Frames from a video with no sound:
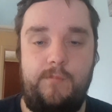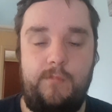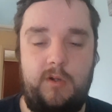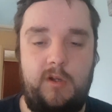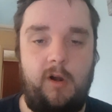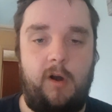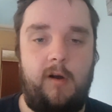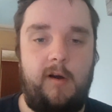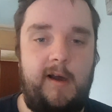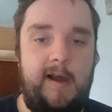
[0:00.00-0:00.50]

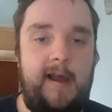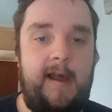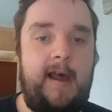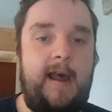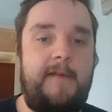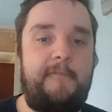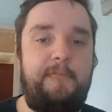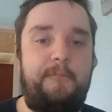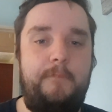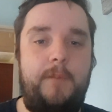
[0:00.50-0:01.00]
I
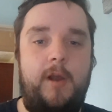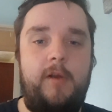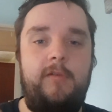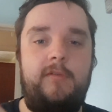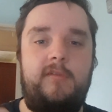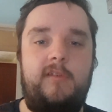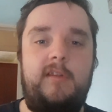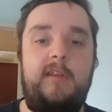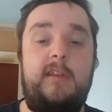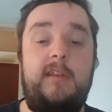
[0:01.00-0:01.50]
have
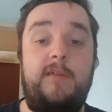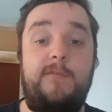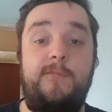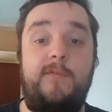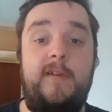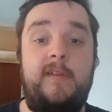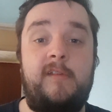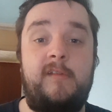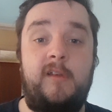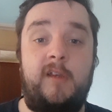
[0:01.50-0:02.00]
posted a
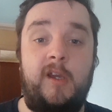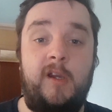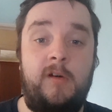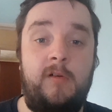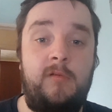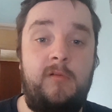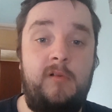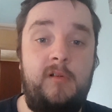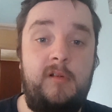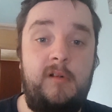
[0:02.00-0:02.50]

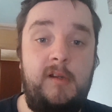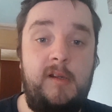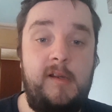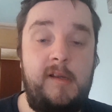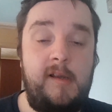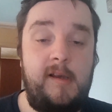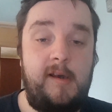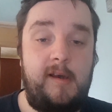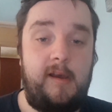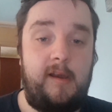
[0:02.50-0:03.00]
video,
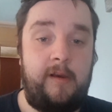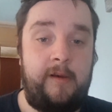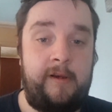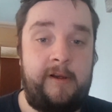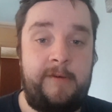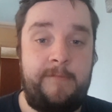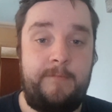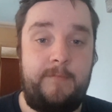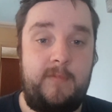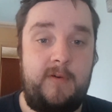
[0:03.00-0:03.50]

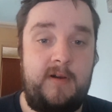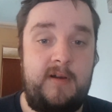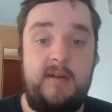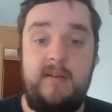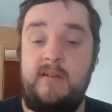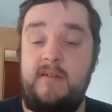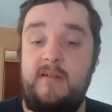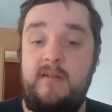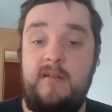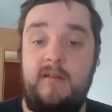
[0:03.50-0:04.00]
um,
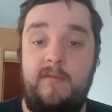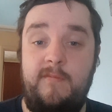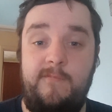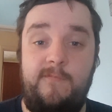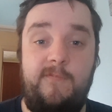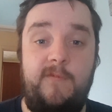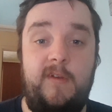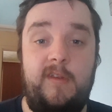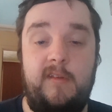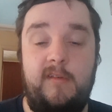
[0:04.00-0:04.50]

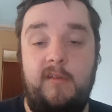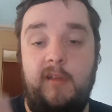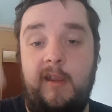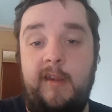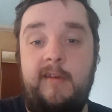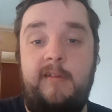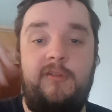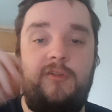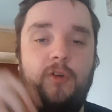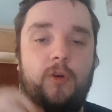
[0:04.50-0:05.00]
with
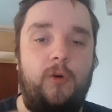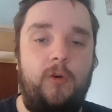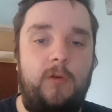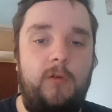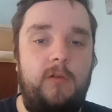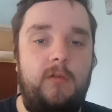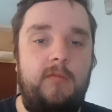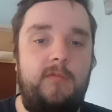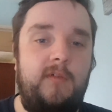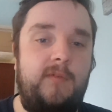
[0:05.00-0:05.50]
a short
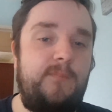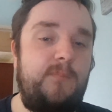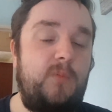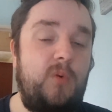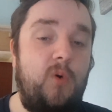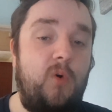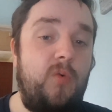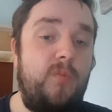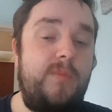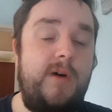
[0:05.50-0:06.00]
with
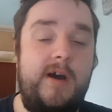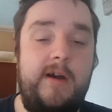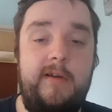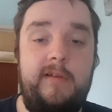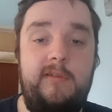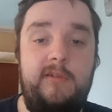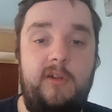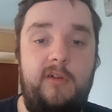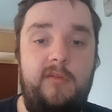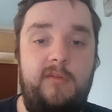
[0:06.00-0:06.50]
all my
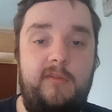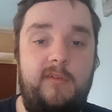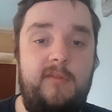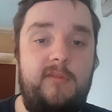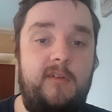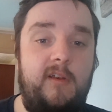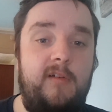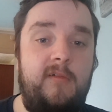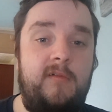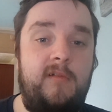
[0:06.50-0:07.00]
hunters.
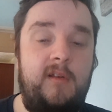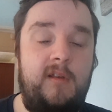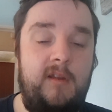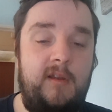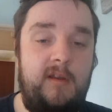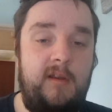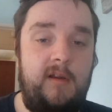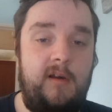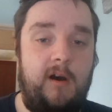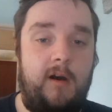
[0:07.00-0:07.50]
So
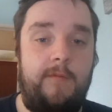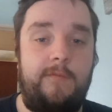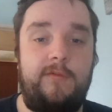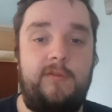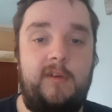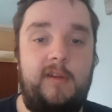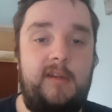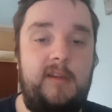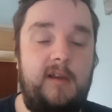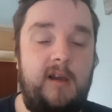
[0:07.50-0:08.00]

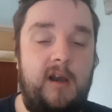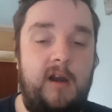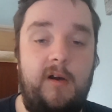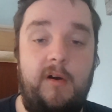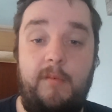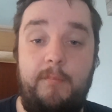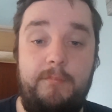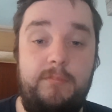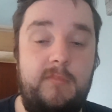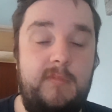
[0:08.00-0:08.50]
obviously
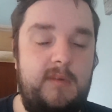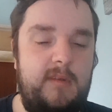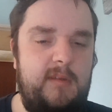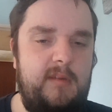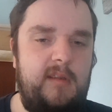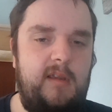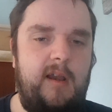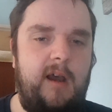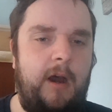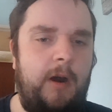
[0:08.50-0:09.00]
I'll
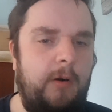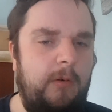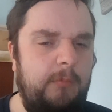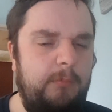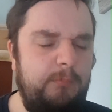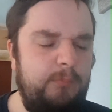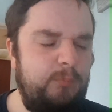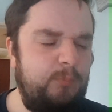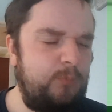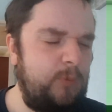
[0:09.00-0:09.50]

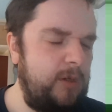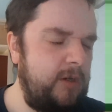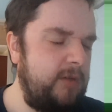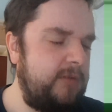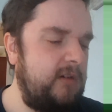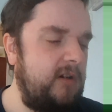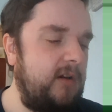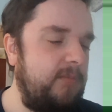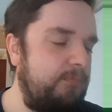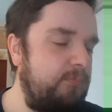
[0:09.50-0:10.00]
what I'll
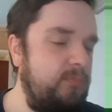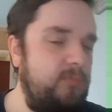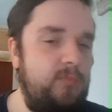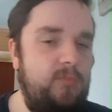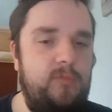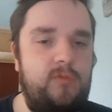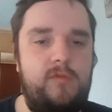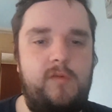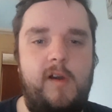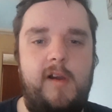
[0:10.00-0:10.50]
do I'll
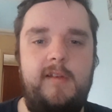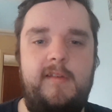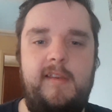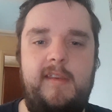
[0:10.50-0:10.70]
try